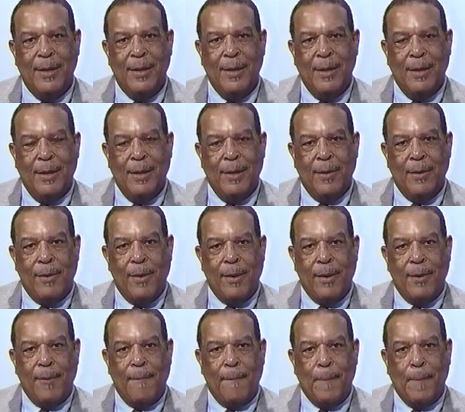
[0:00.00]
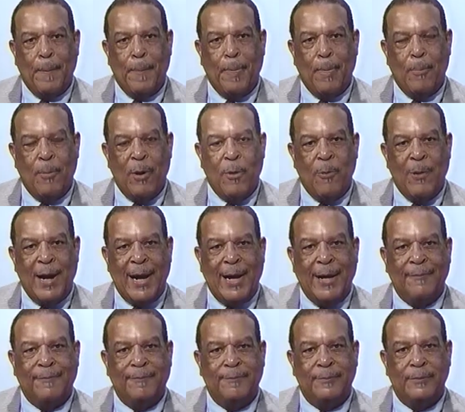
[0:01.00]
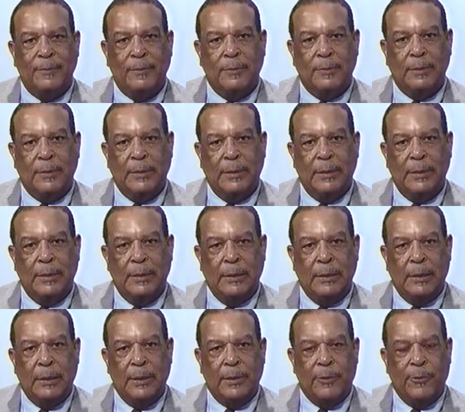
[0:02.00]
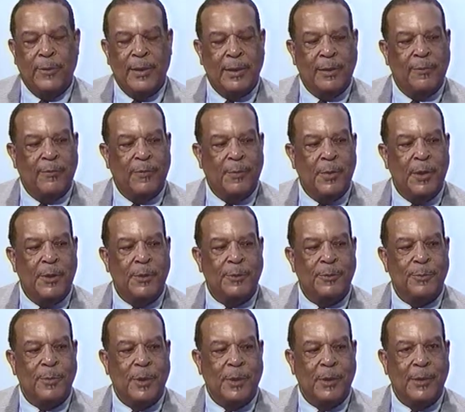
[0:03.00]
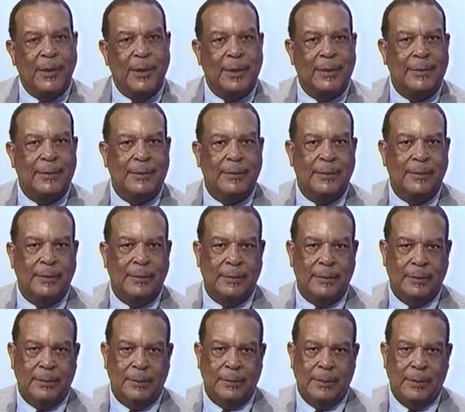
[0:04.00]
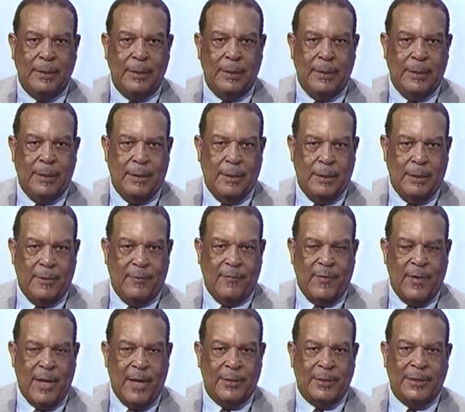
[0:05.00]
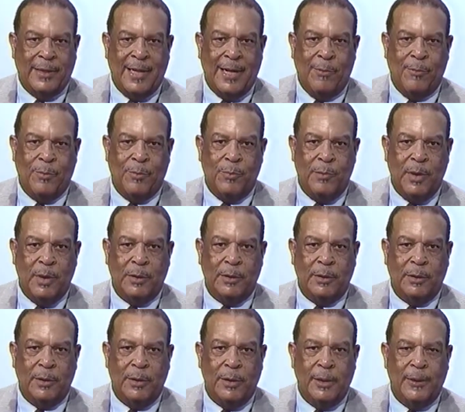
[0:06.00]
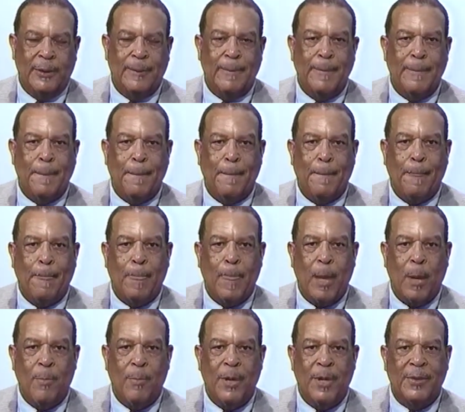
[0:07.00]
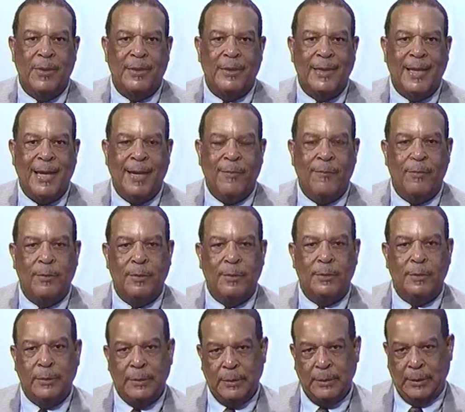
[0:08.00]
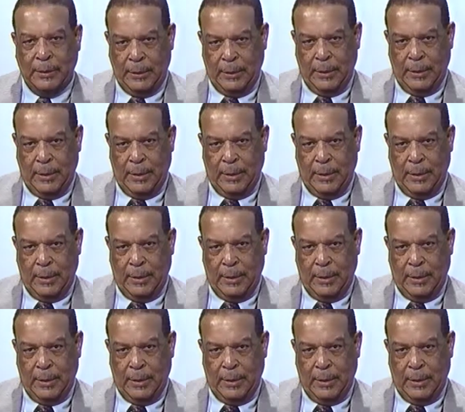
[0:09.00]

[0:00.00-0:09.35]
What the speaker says: Okay. My wife is originally from Hillsborough, Texas. My father's name was Milton Gooden. My mother's name was